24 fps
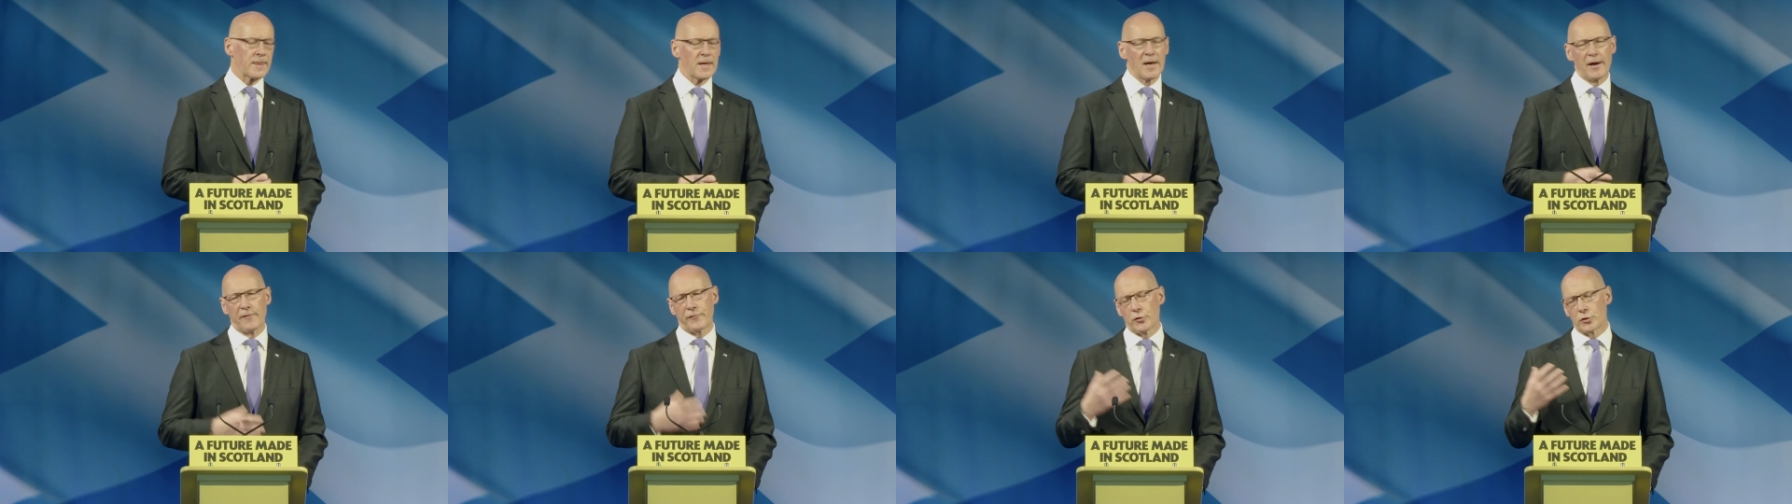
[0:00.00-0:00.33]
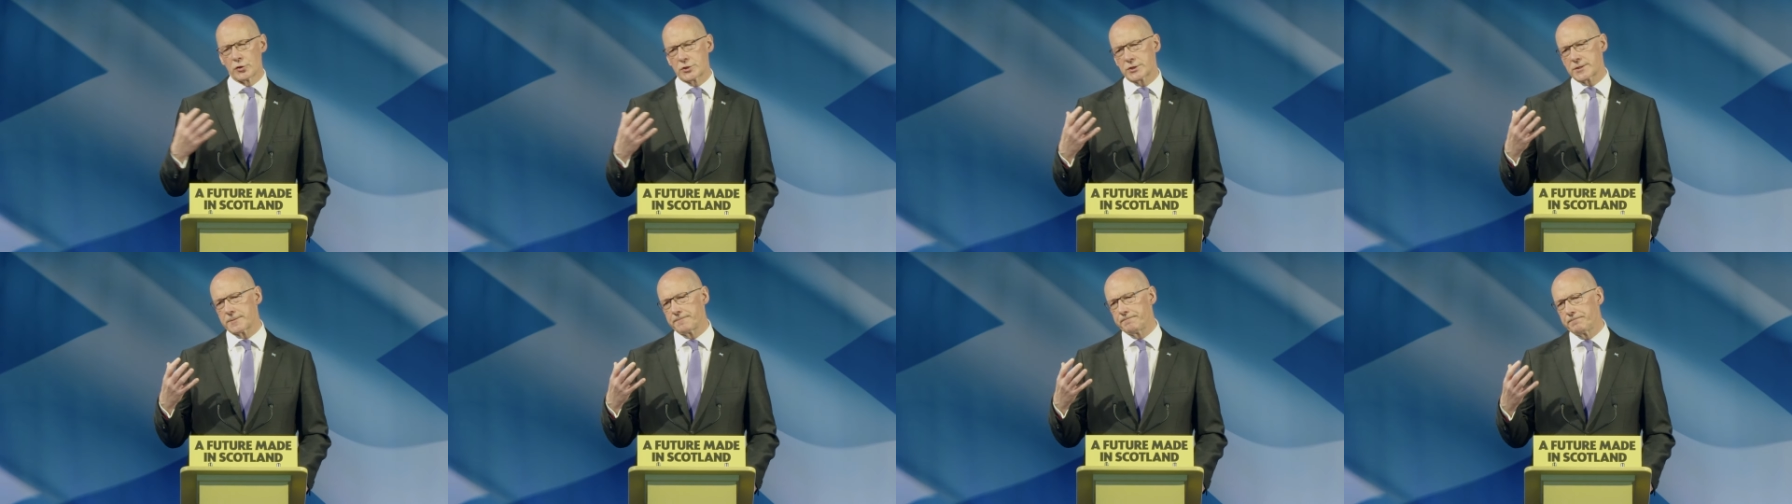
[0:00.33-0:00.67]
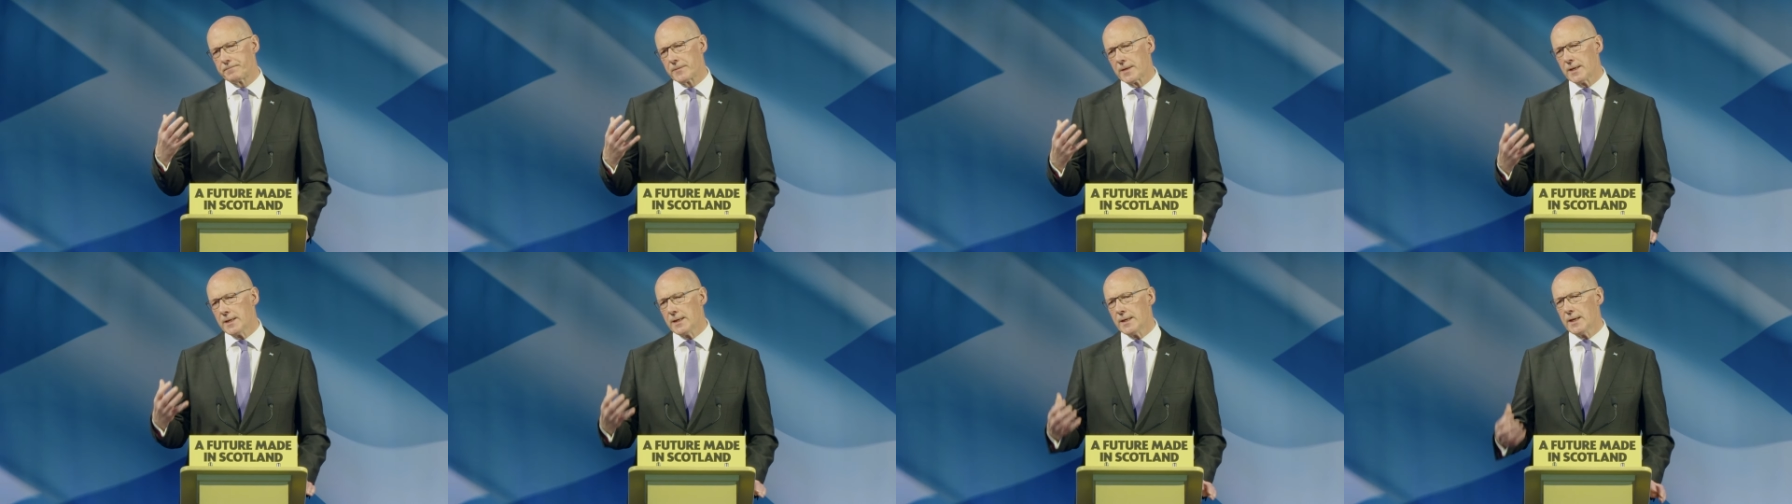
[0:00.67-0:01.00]
Of course,
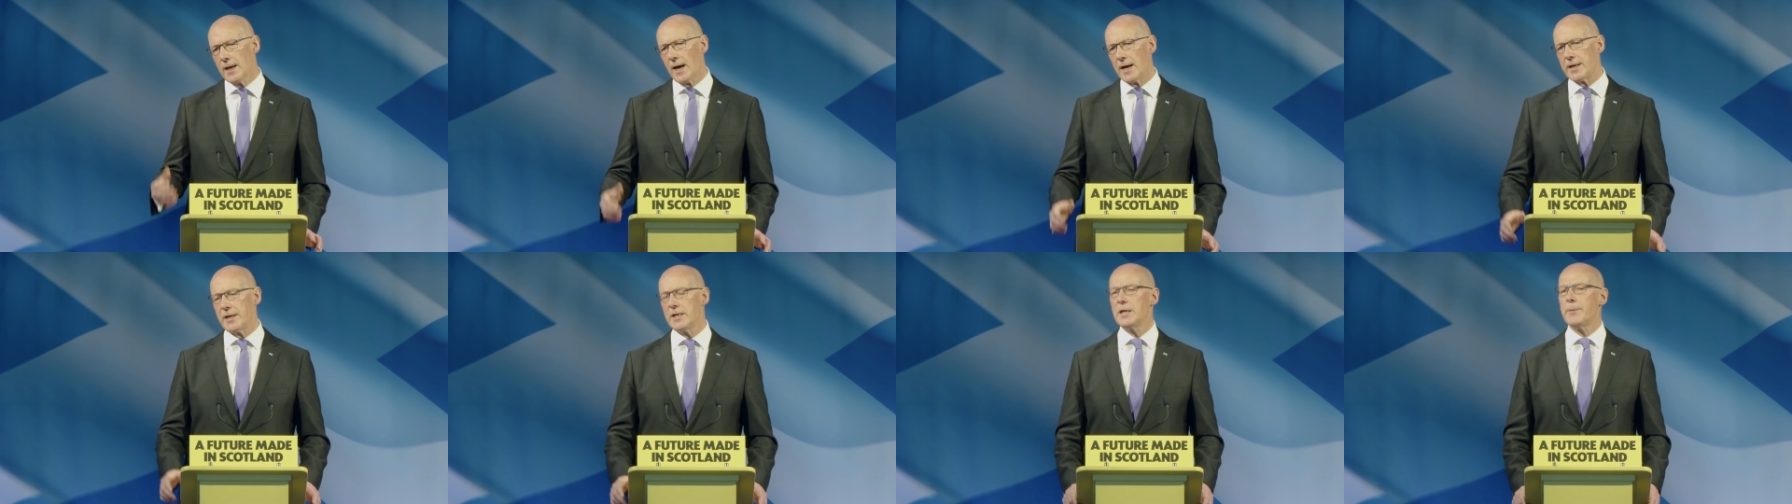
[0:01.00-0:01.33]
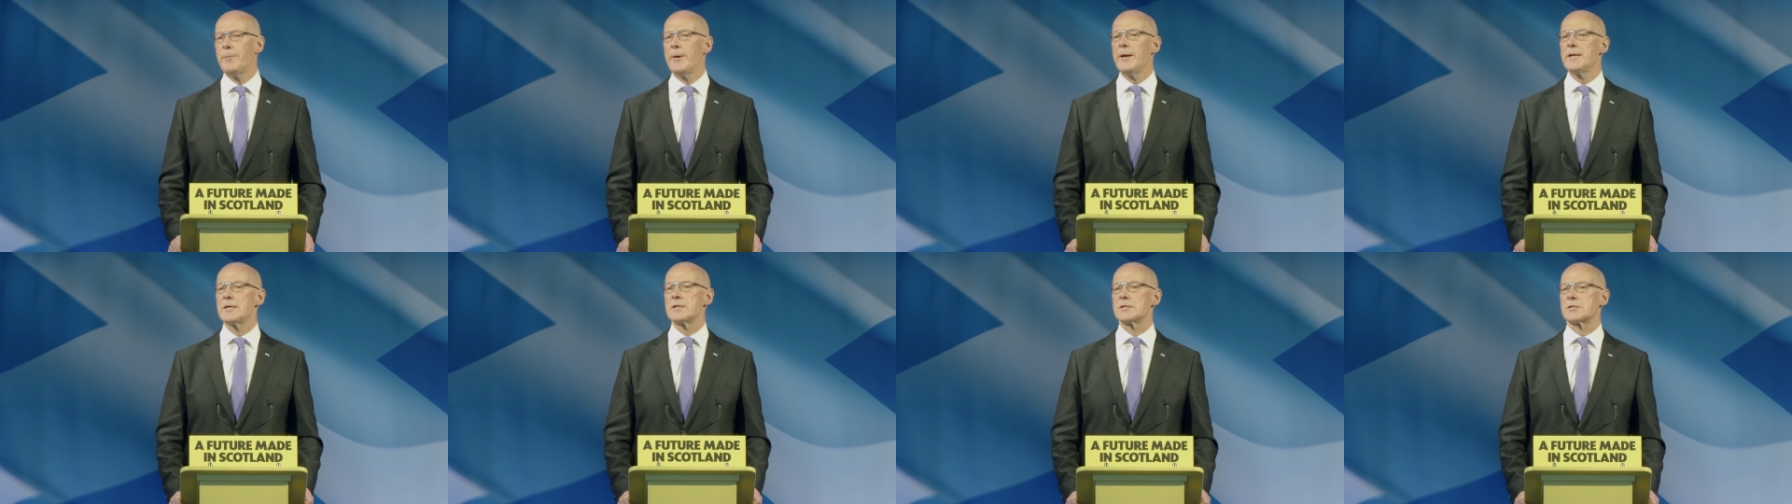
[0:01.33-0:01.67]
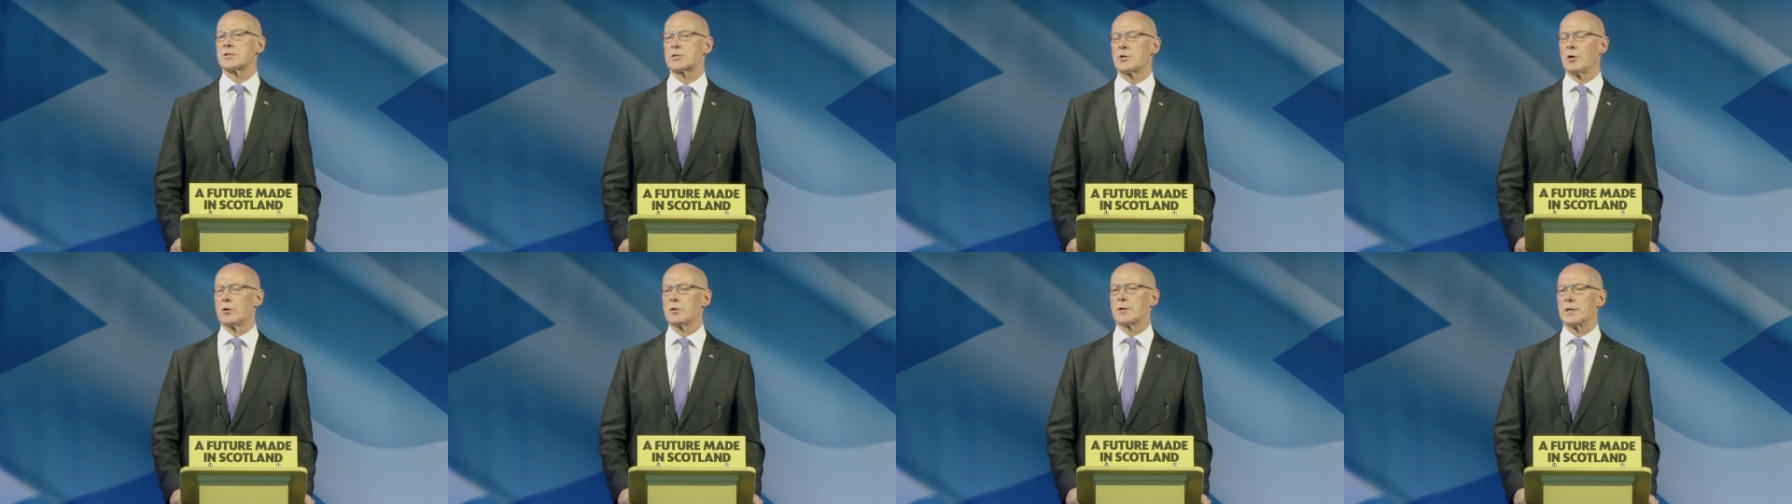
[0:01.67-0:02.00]
an independent
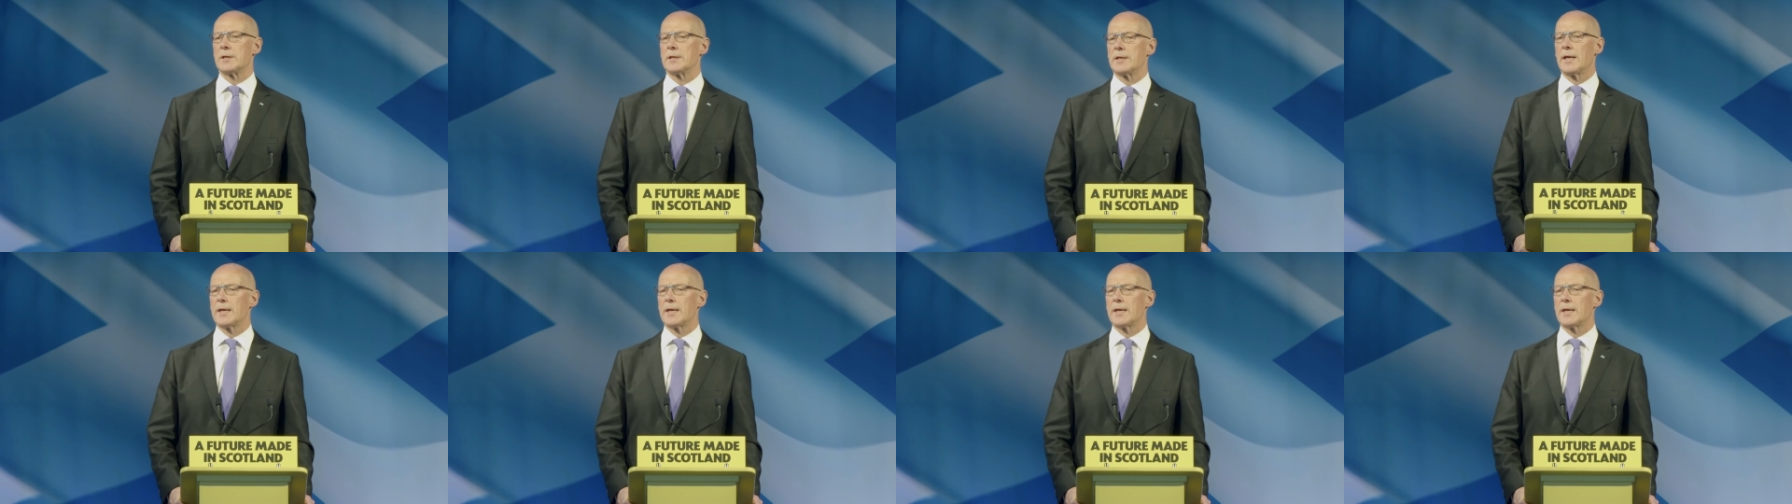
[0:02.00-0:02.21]
Scotland,